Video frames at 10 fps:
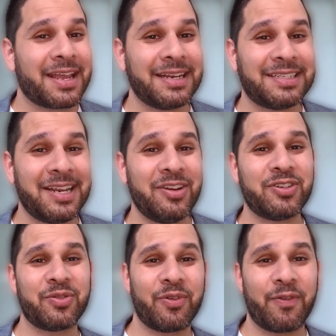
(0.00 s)

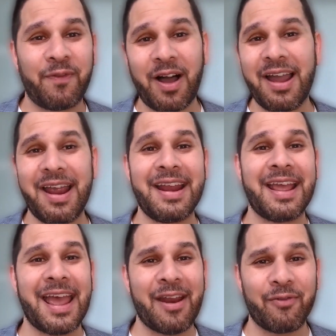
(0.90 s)
Continue to
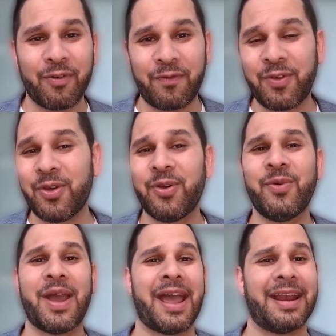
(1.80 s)
refine and
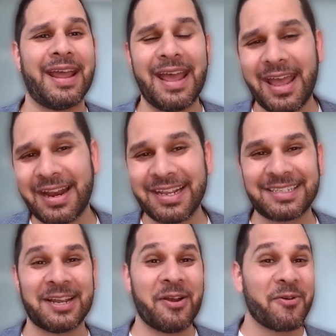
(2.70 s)
review and
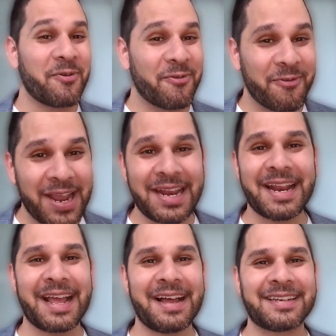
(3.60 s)
edit, read
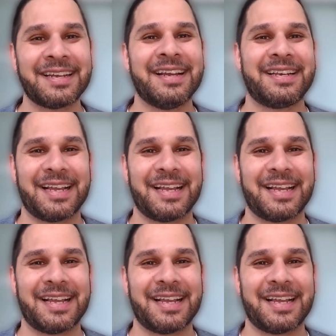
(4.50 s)
it out.